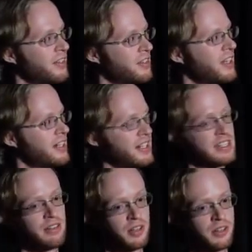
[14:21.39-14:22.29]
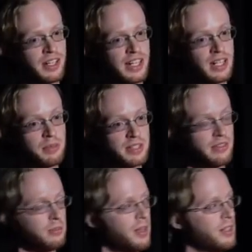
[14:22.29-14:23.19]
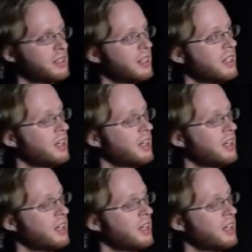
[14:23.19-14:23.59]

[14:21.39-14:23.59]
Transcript: although that does have around like 80% of the market share.